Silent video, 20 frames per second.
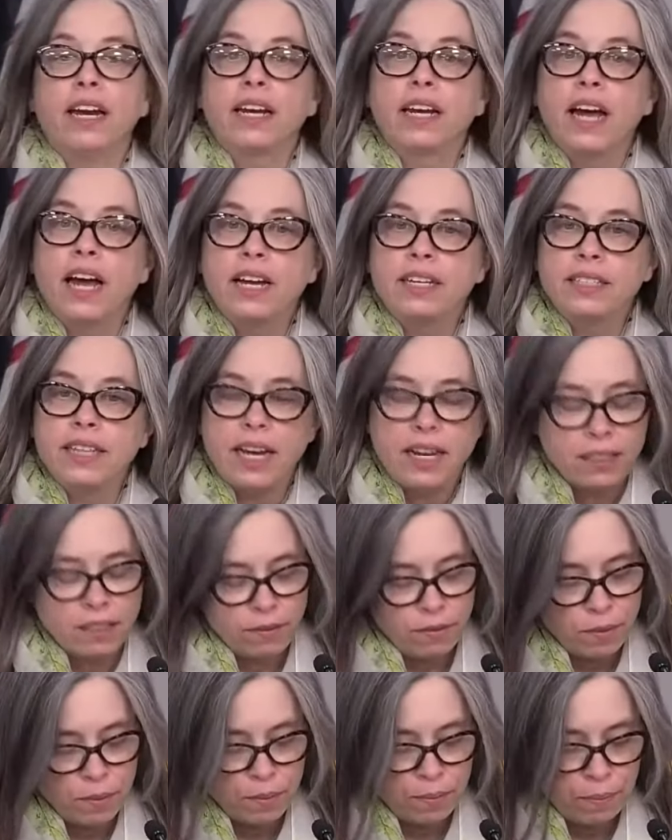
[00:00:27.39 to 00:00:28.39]
and a
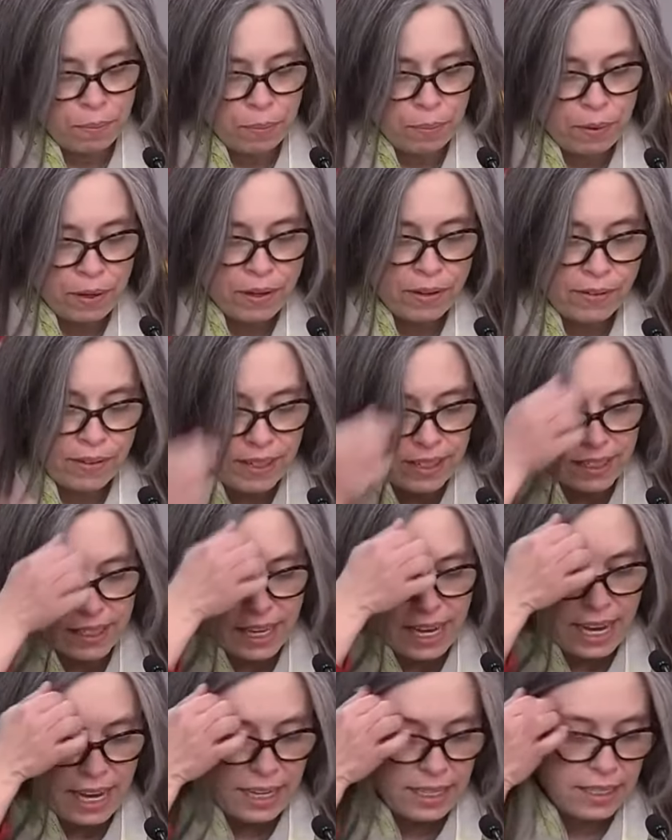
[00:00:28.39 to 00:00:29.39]
contact of a
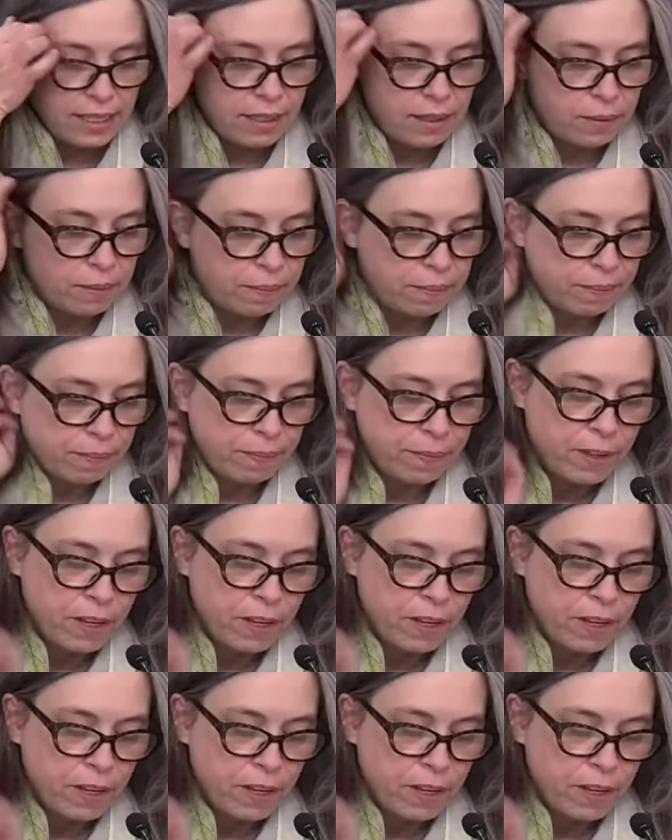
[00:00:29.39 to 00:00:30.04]
previous case.